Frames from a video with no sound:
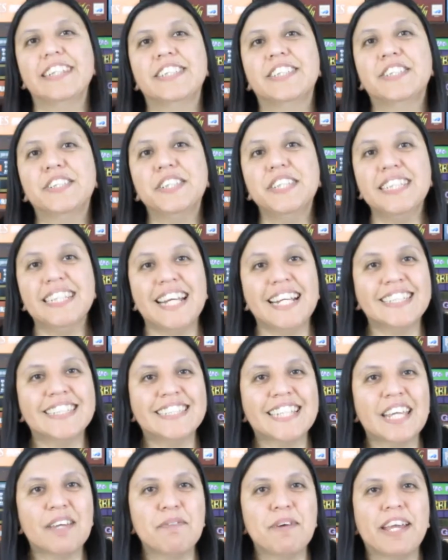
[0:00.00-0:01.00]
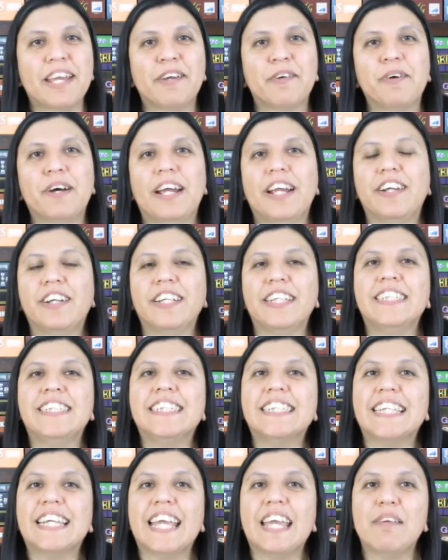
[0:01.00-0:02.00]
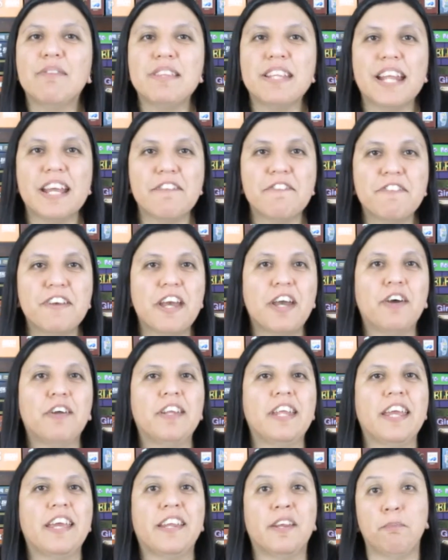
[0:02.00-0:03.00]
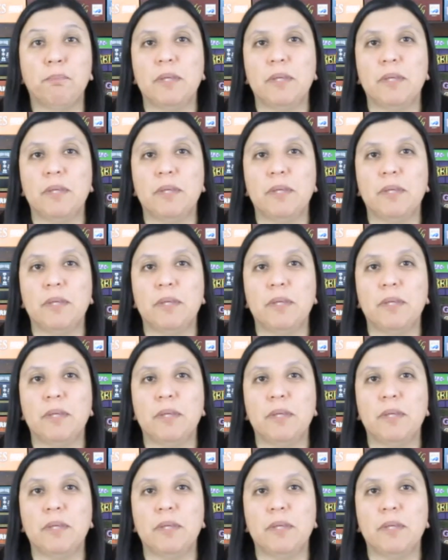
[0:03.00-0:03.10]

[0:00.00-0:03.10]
So the next game I acquired is a game that I found at a